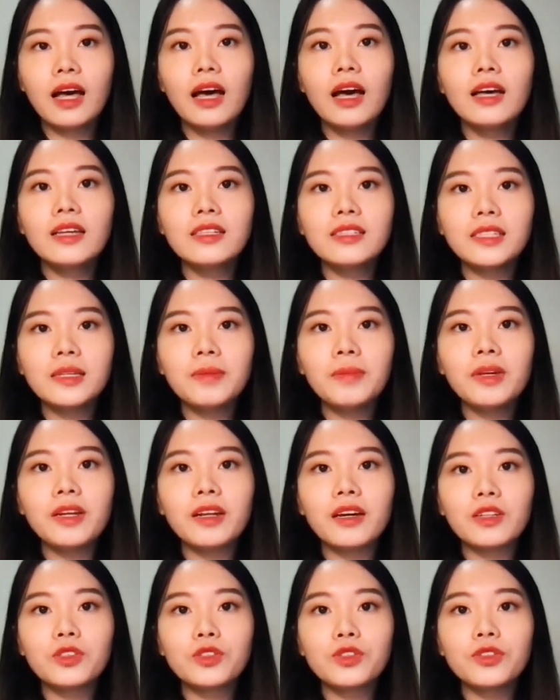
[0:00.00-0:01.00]

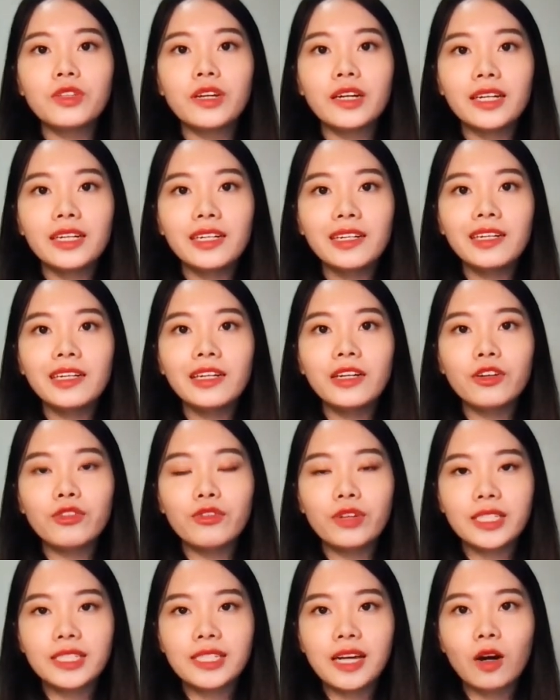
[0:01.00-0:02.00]
Similar to the earlier
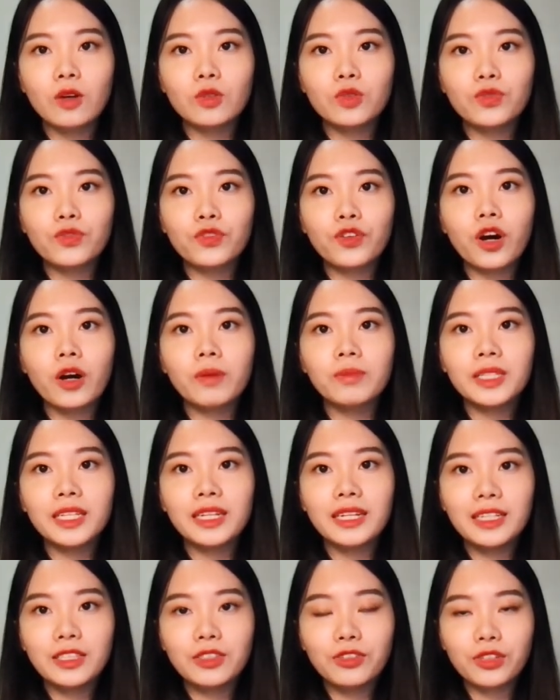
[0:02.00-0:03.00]
results from the
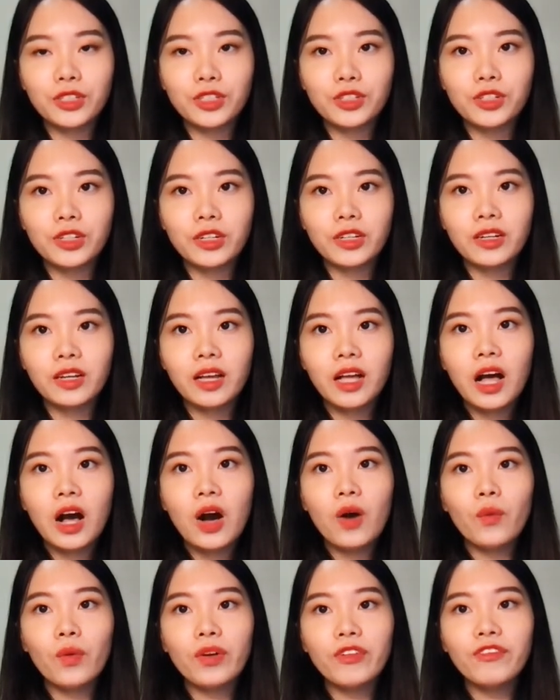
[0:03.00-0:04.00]
literature,
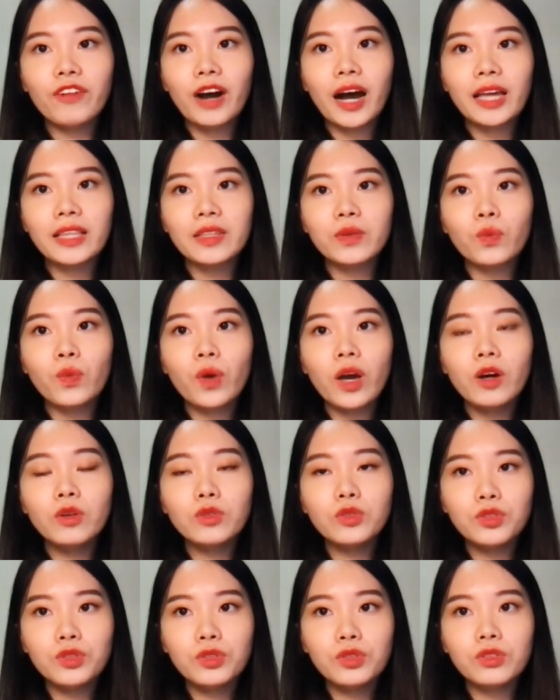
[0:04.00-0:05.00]
we find
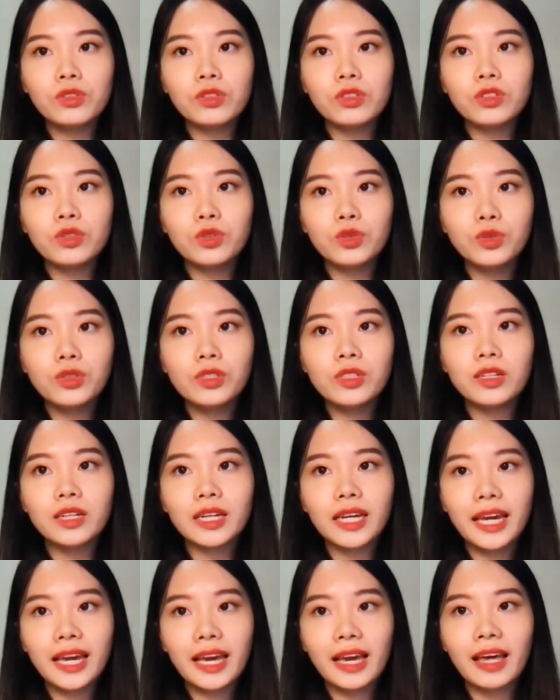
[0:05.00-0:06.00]
well-tuned user
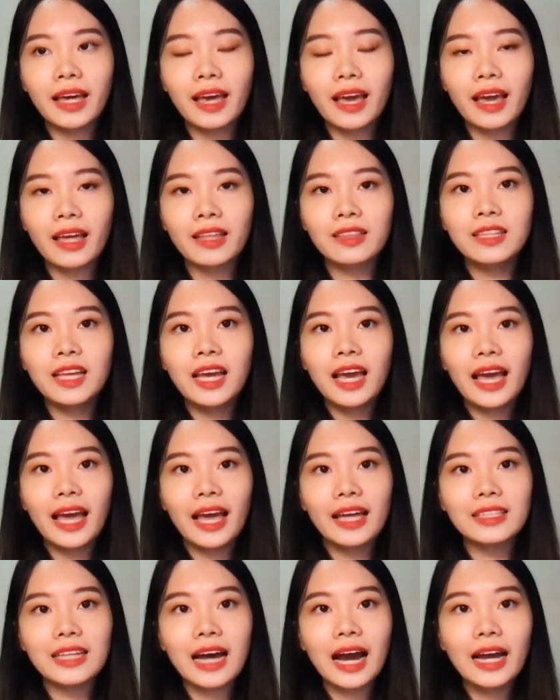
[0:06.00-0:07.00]
KNN
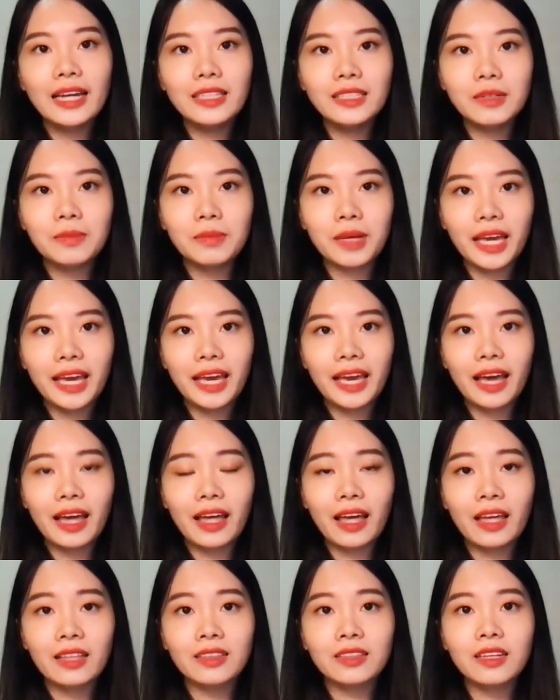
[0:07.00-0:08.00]
and item
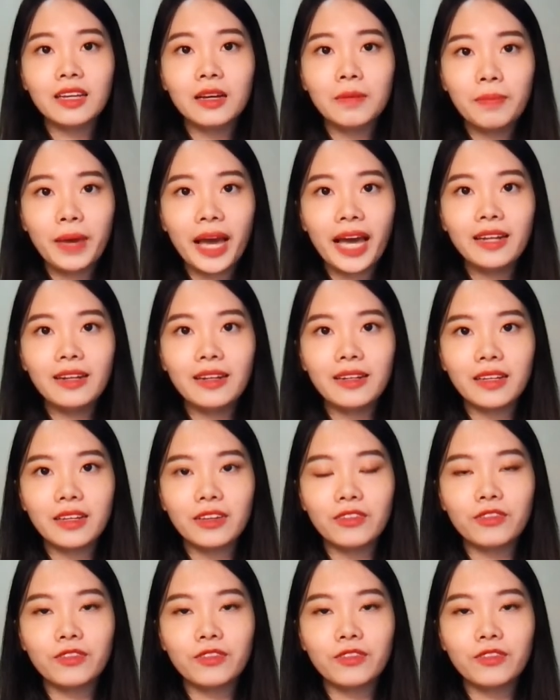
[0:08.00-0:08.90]
KNN competitive.